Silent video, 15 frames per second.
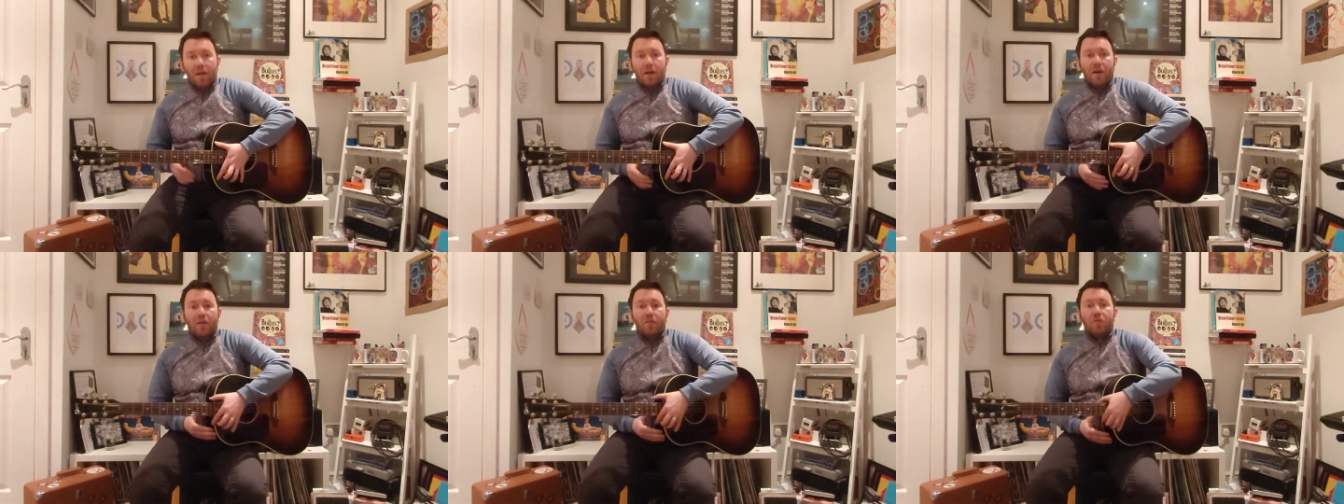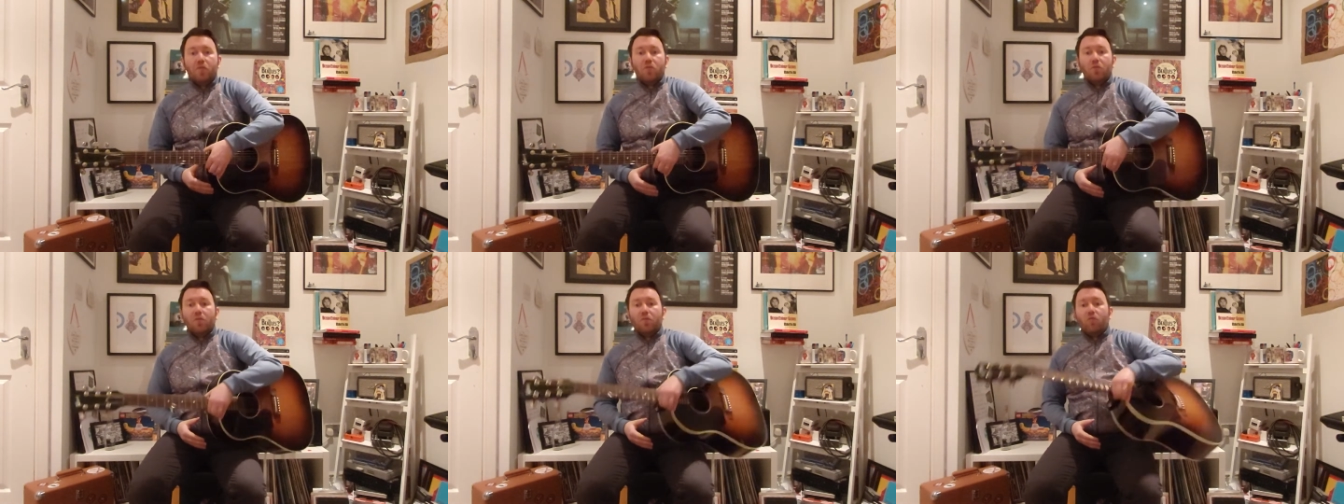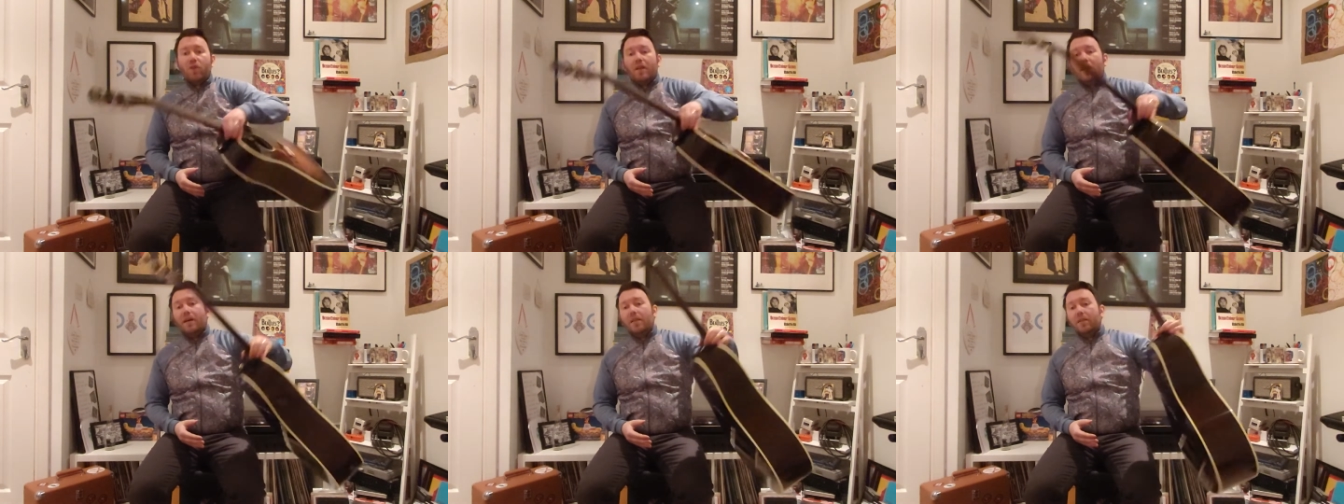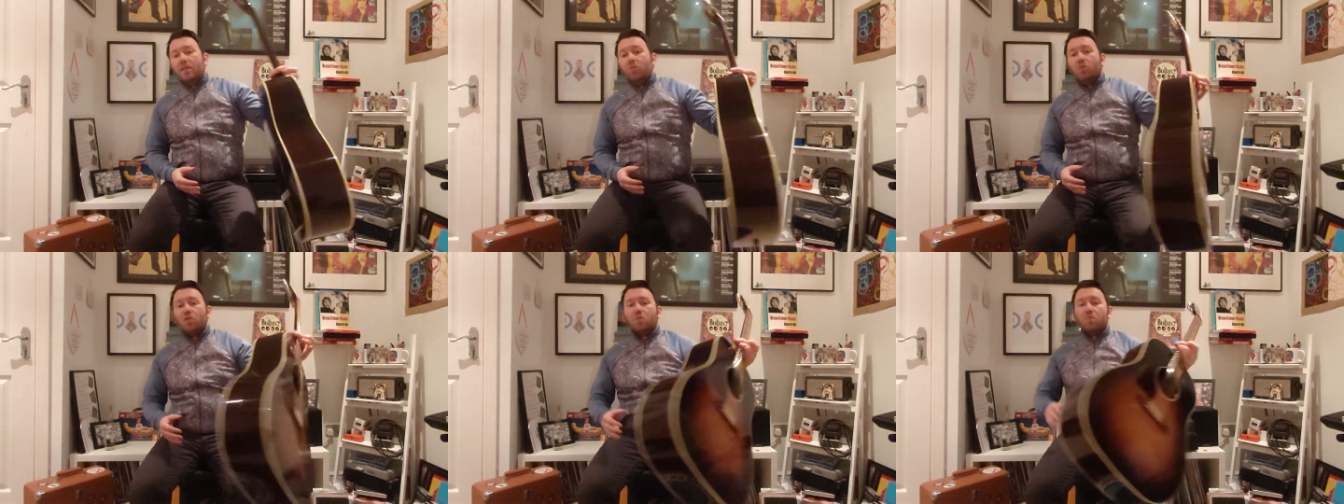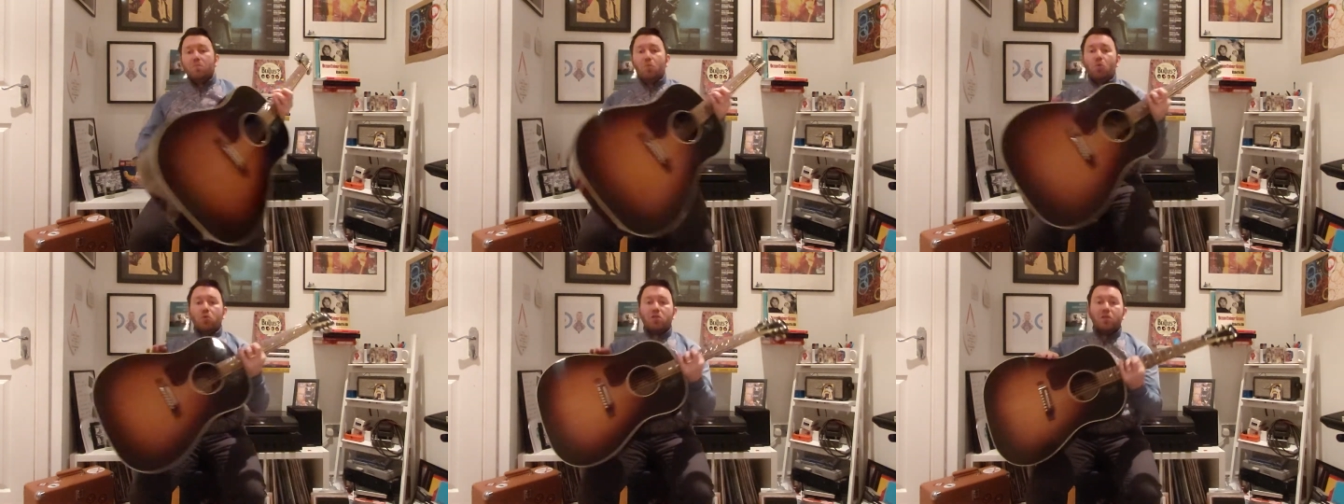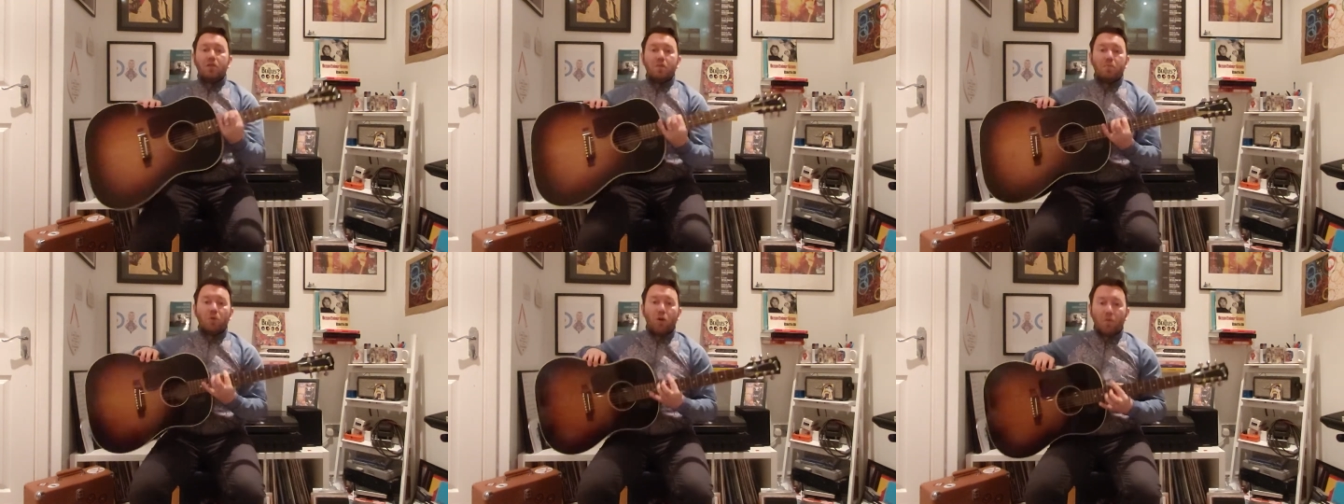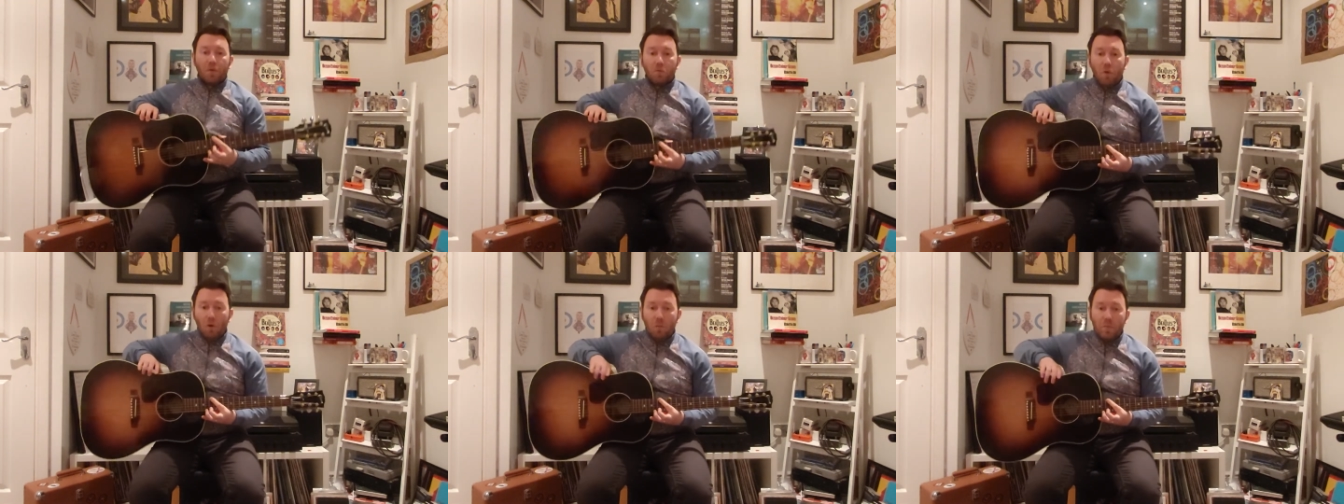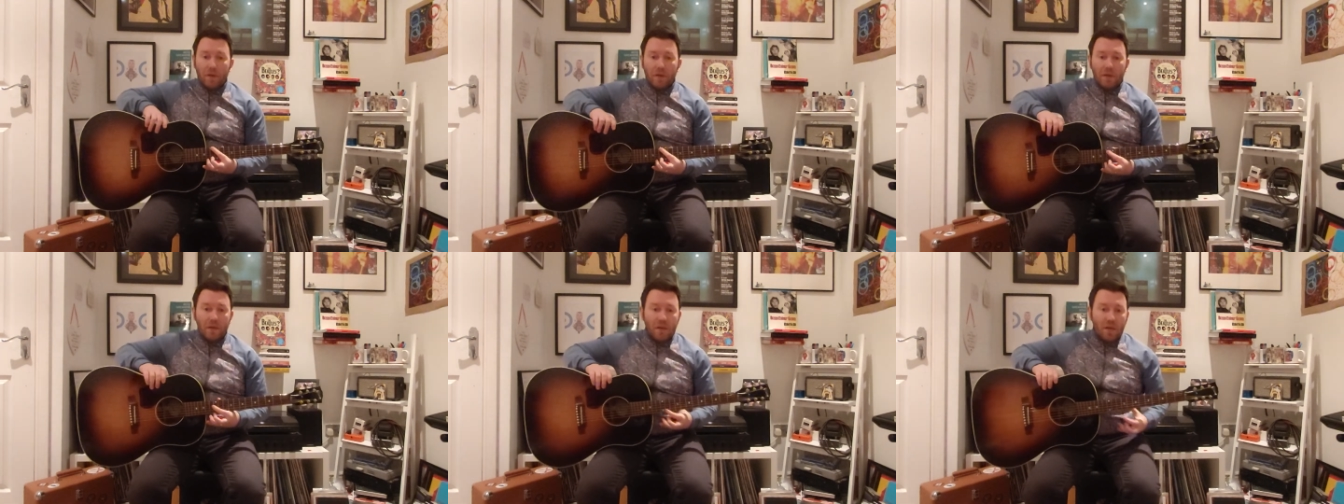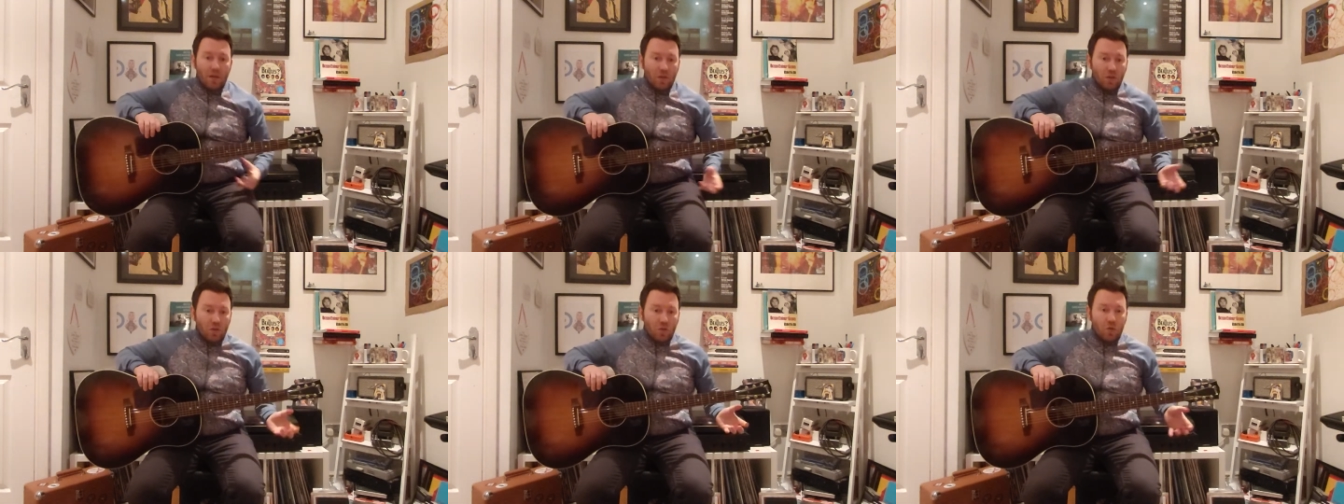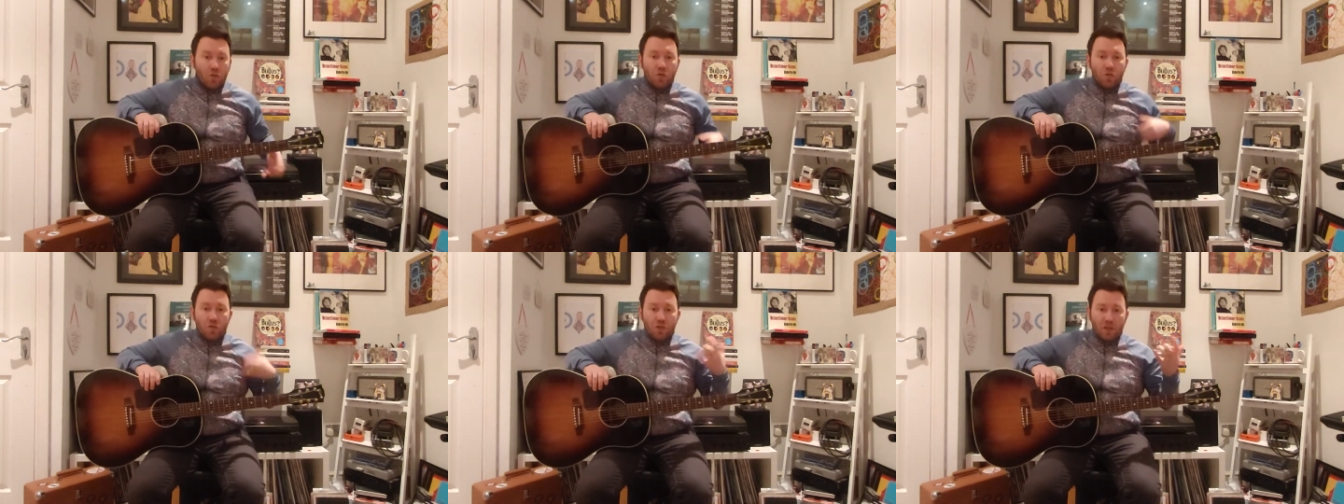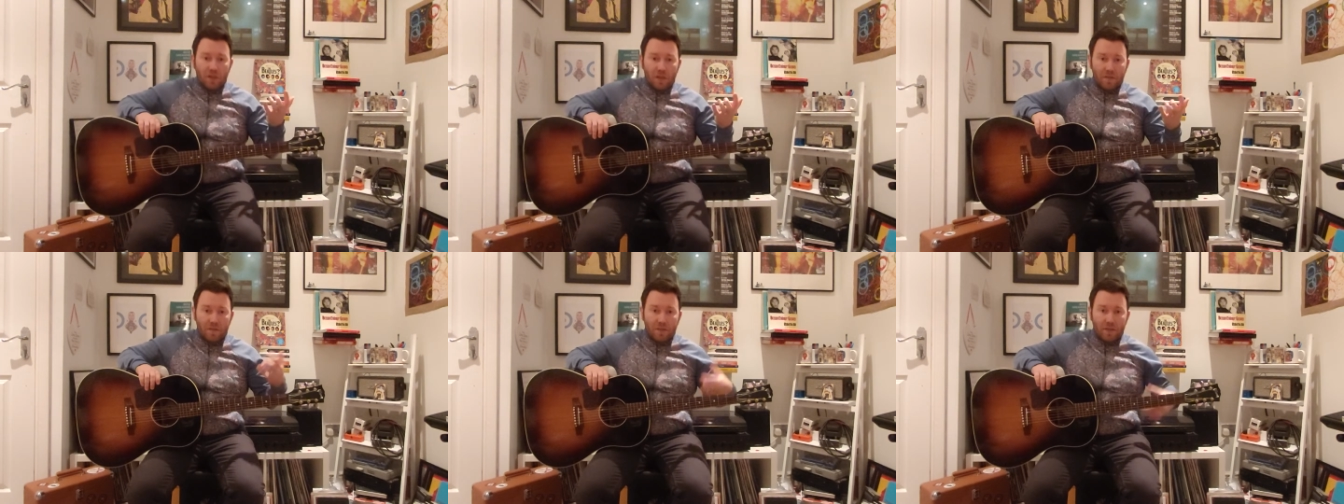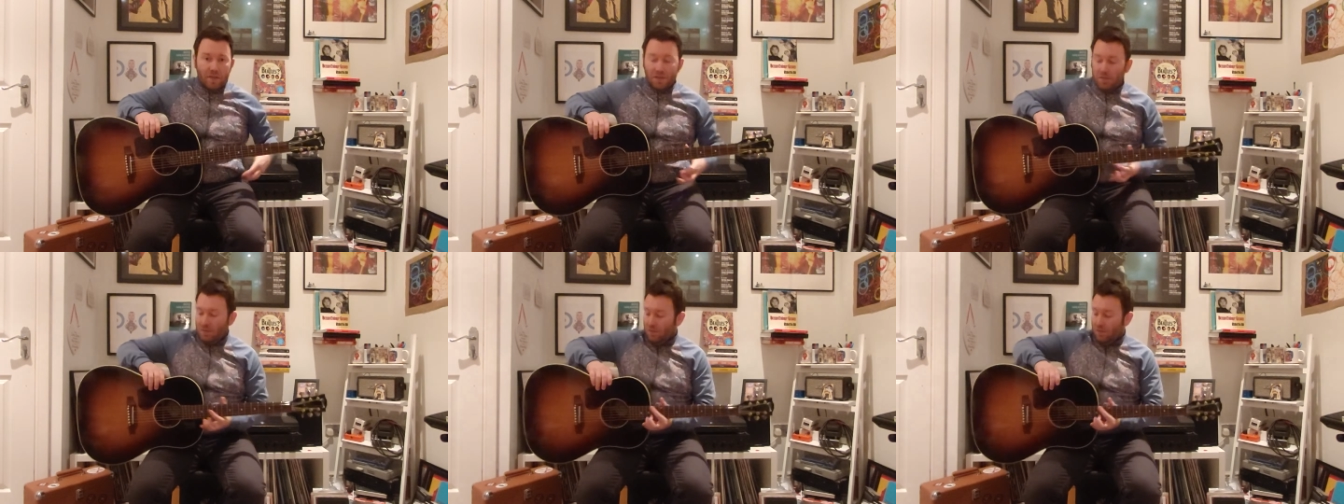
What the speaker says: If you're right-handed, which most of you probably will be, you're going to use your left hand.